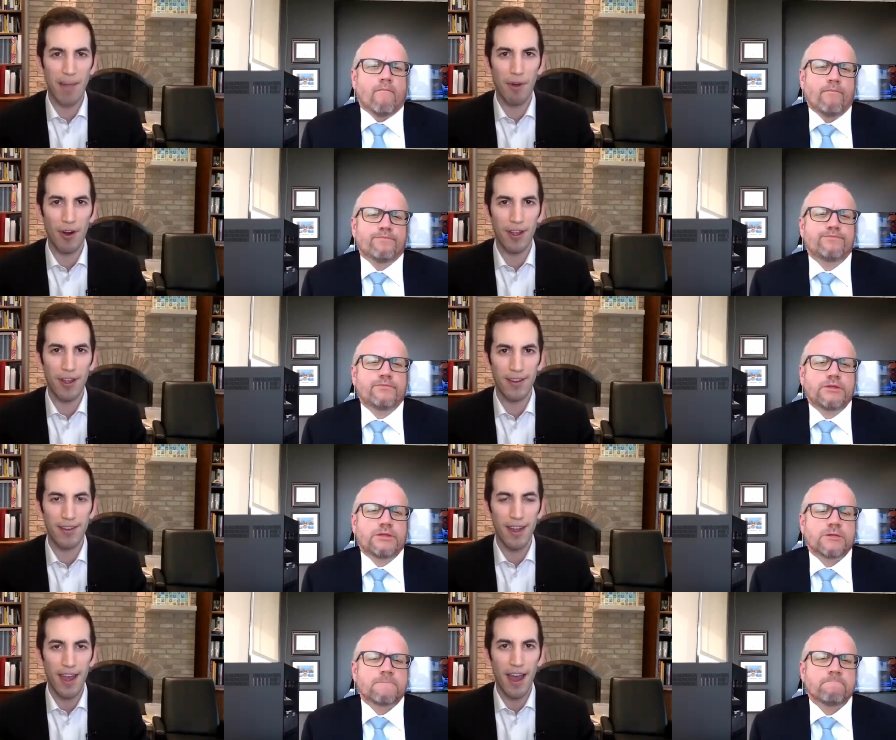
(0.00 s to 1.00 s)
Speaker 1: market
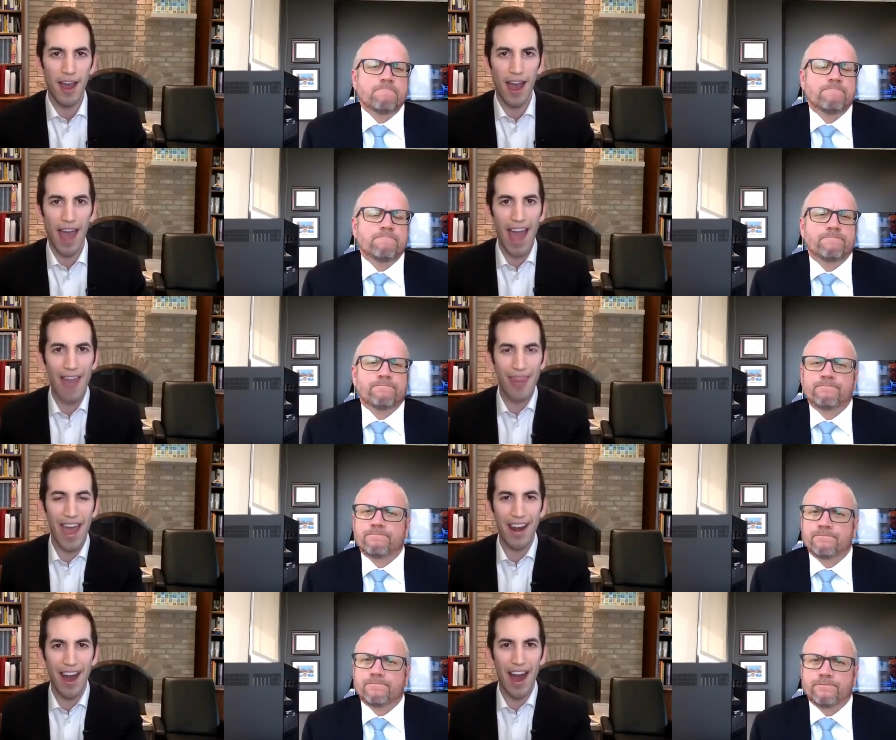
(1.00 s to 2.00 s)
uh, and
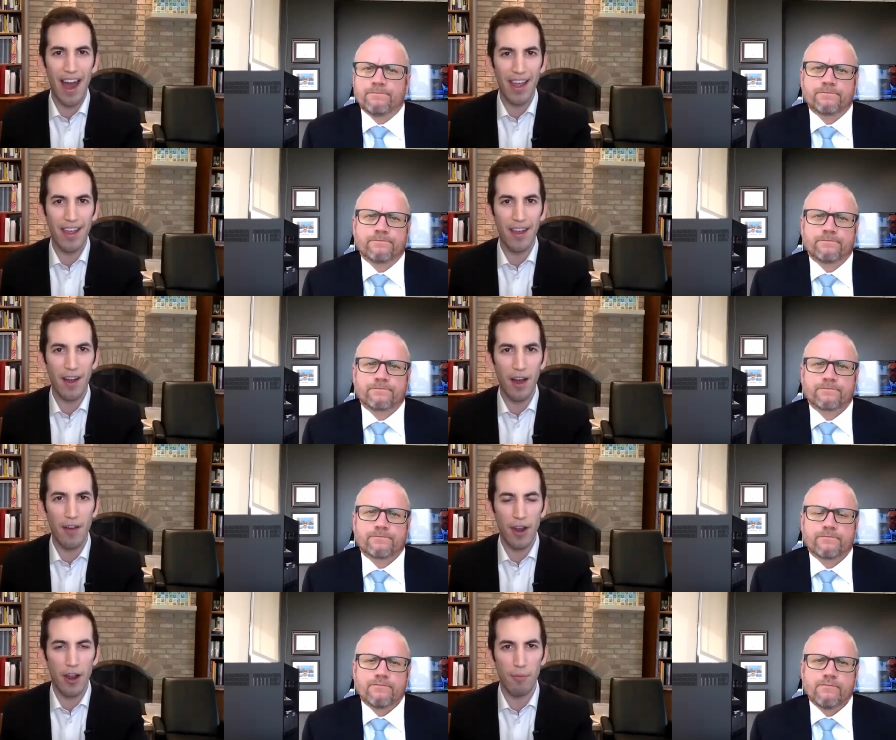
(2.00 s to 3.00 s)
that high of
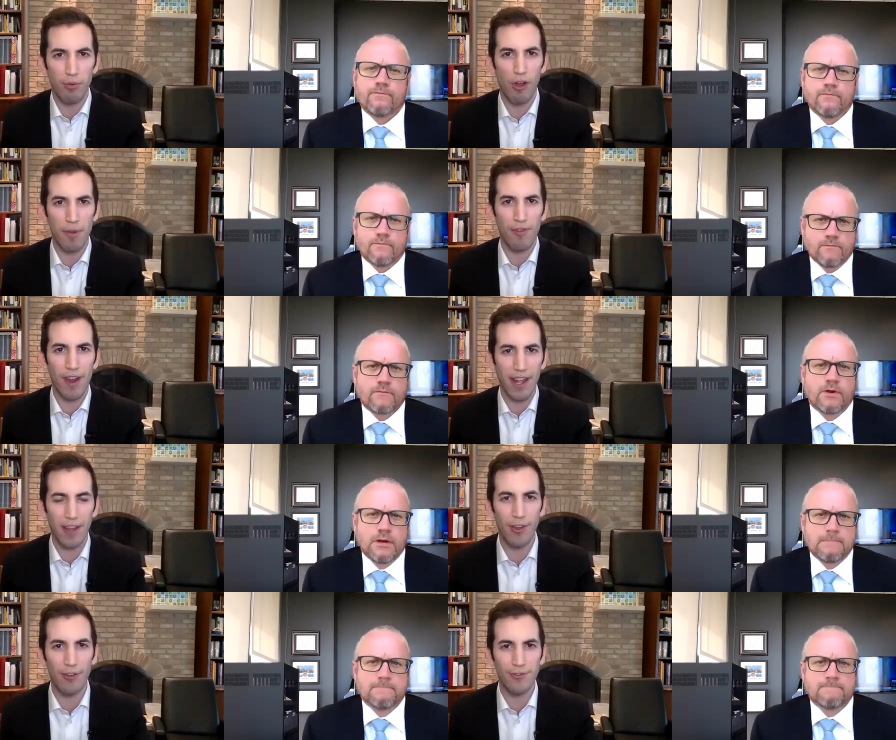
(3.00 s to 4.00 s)
an unemployment rate?
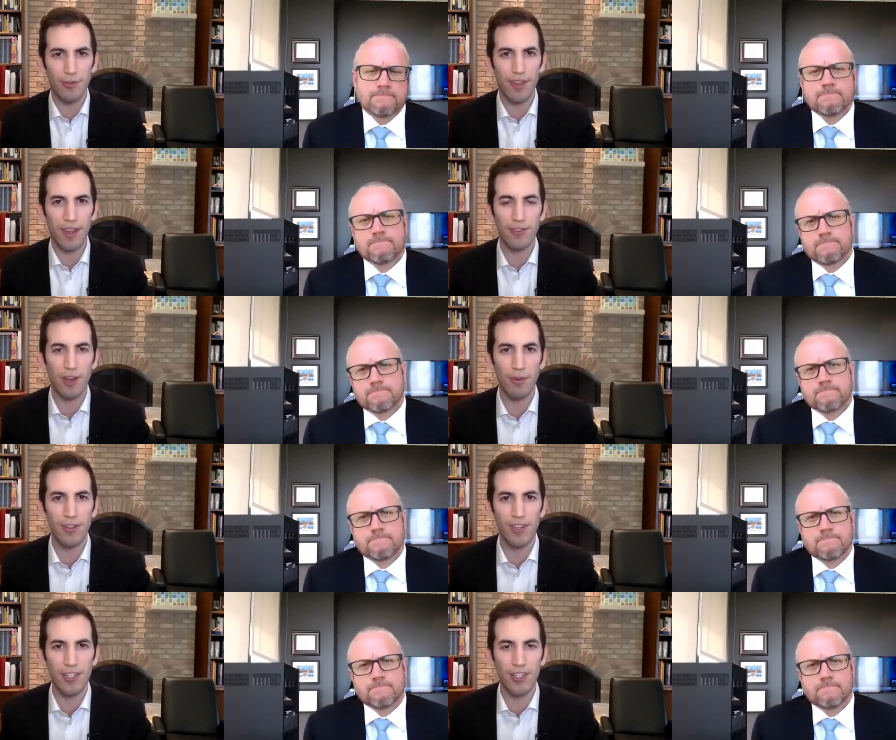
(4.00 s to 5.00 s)
Can those two things
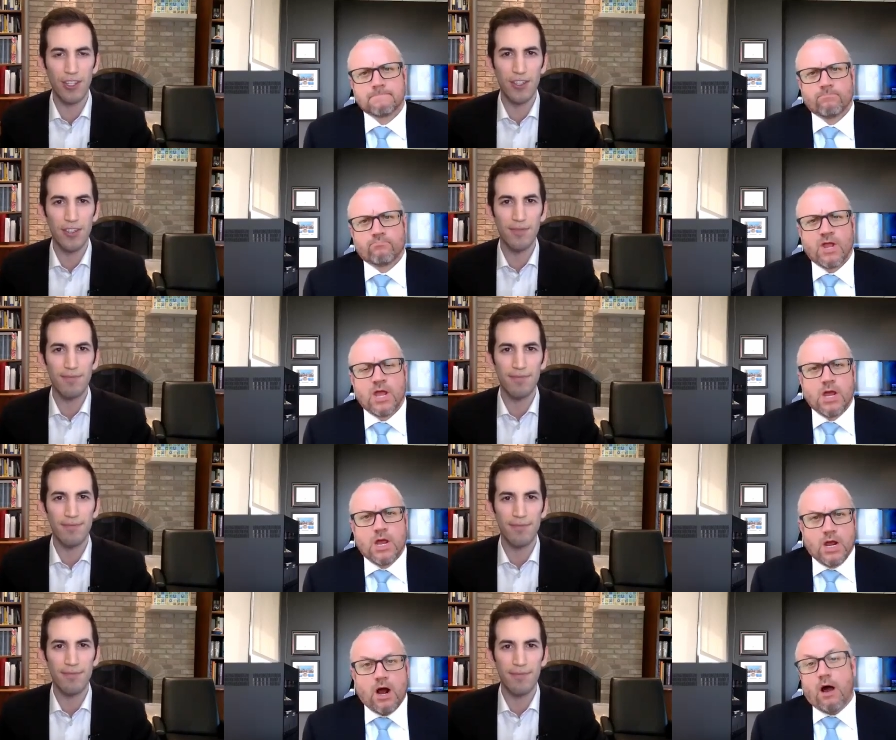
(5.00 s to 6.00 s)
coexist?
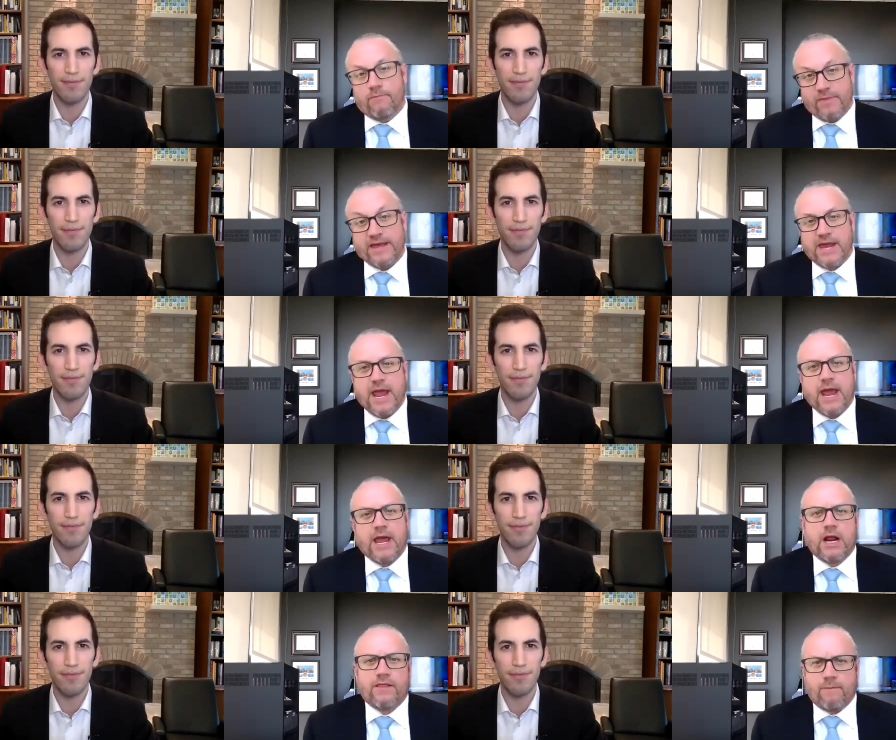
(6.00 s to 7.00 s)
Speaker 2: Um, they
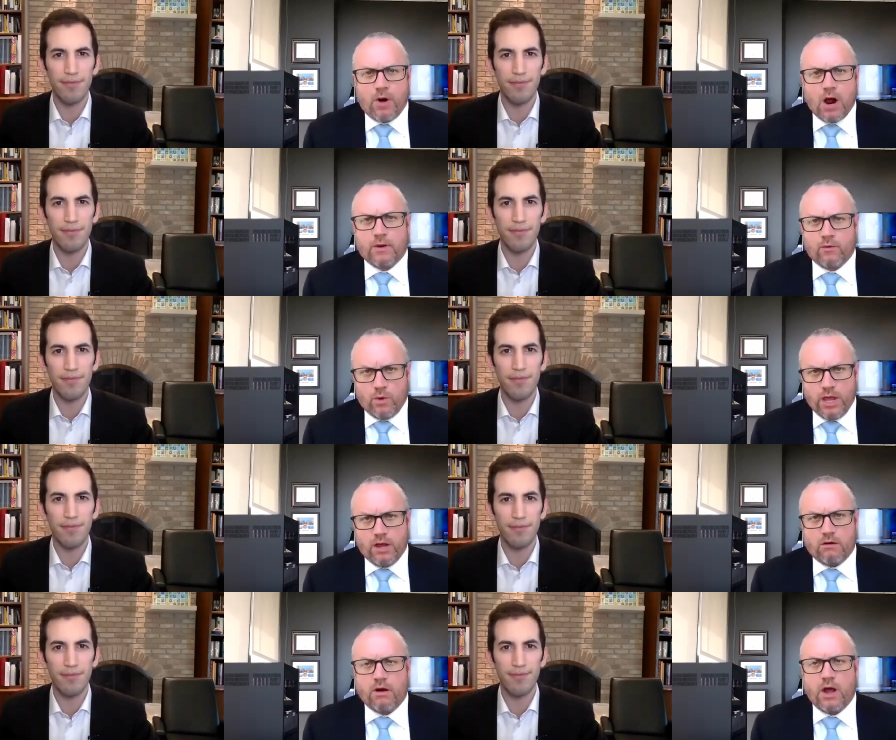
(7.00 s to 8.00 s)
can and they probably
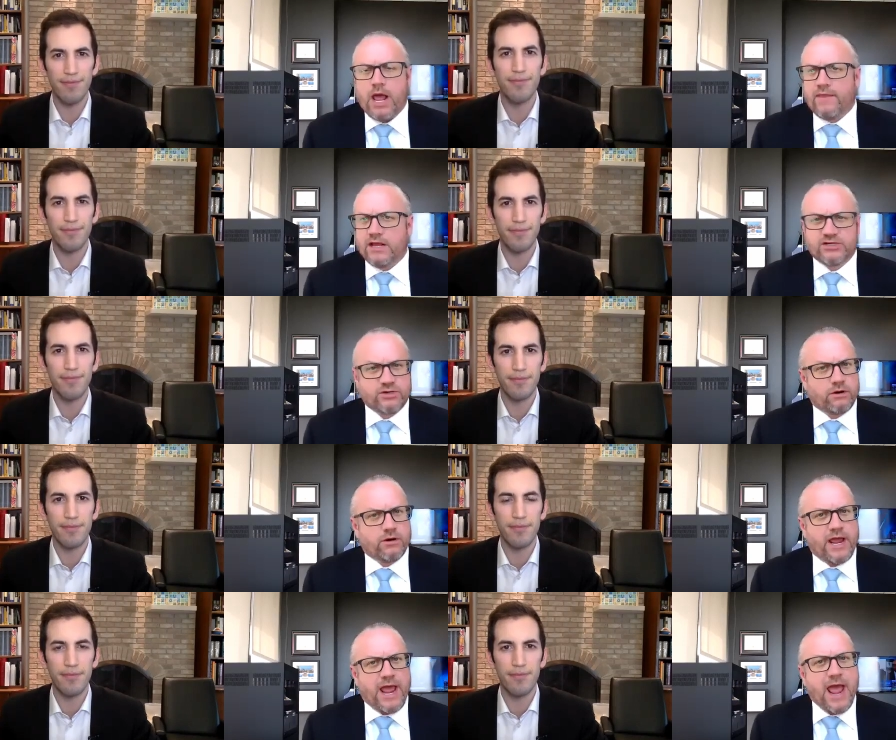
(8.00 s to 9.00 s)
will, and they
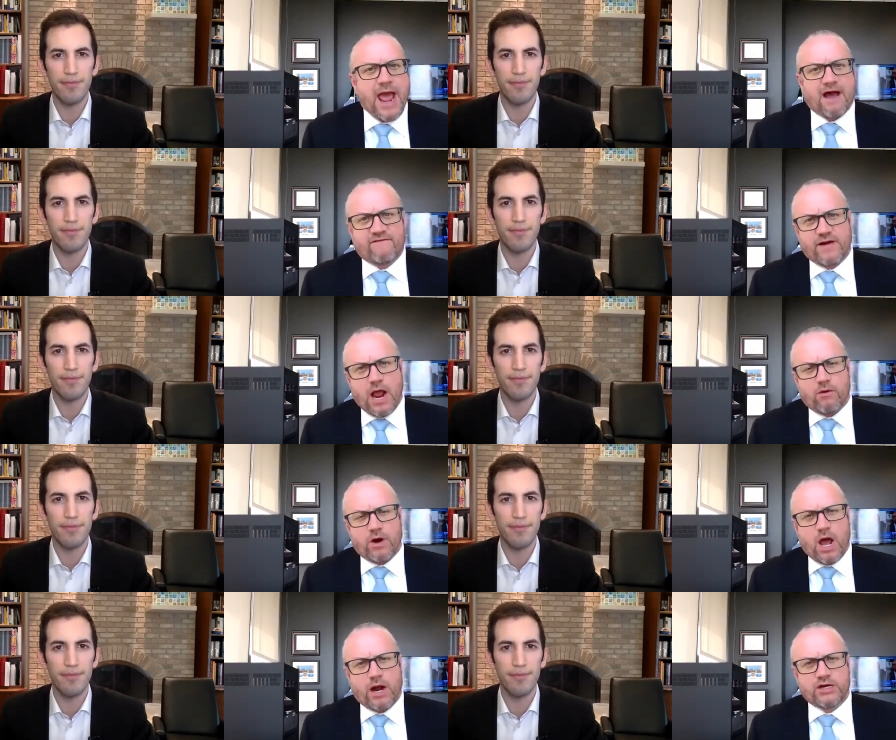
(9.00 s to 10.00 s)
certainly have now.
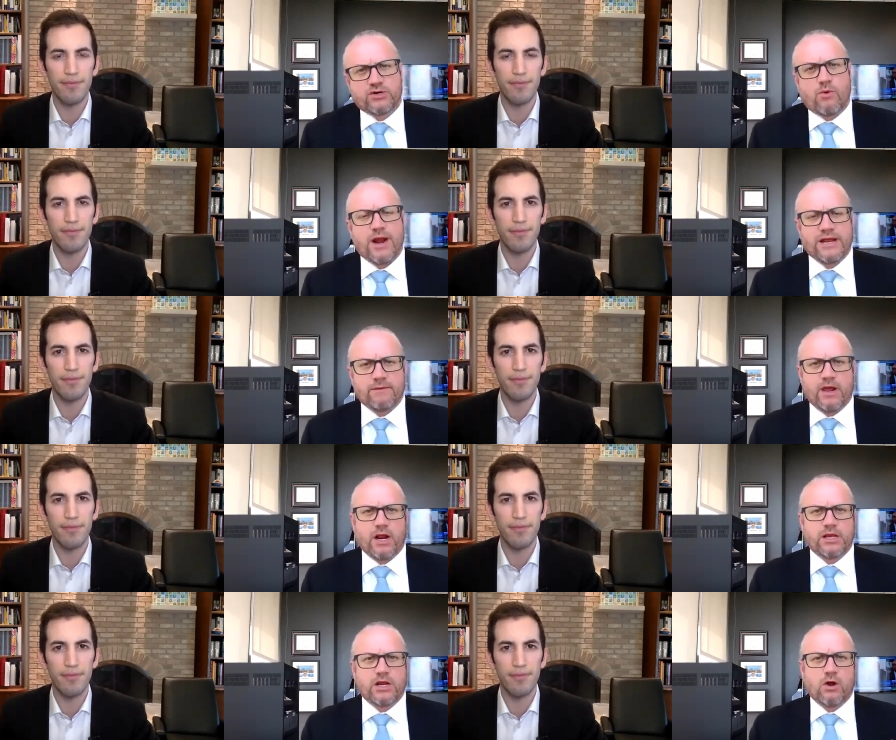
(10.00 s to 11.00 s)
Not at twenty, but
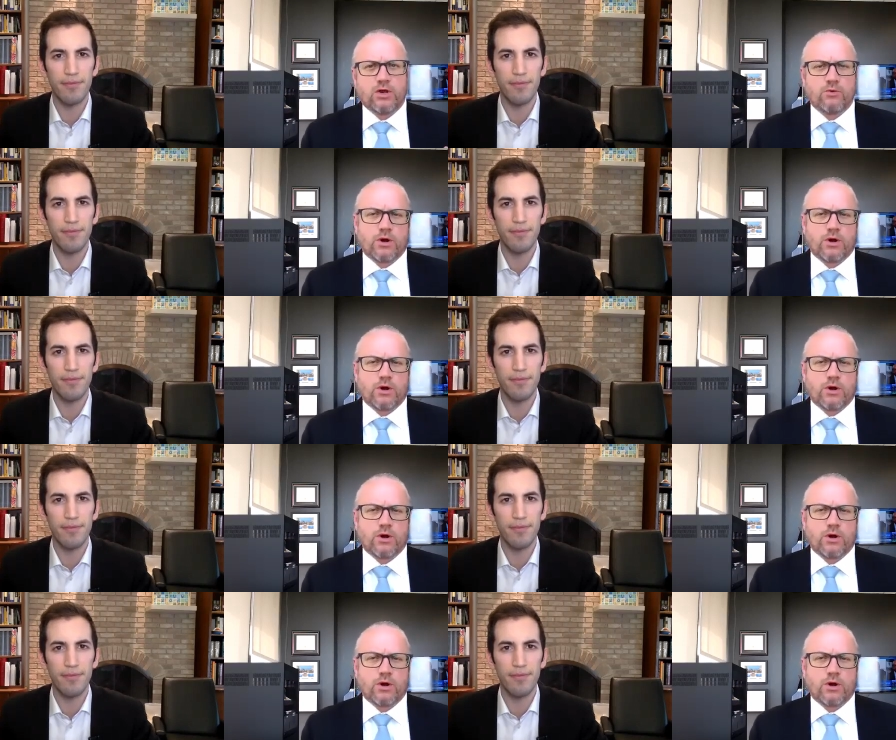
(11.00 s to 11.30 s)
you know, you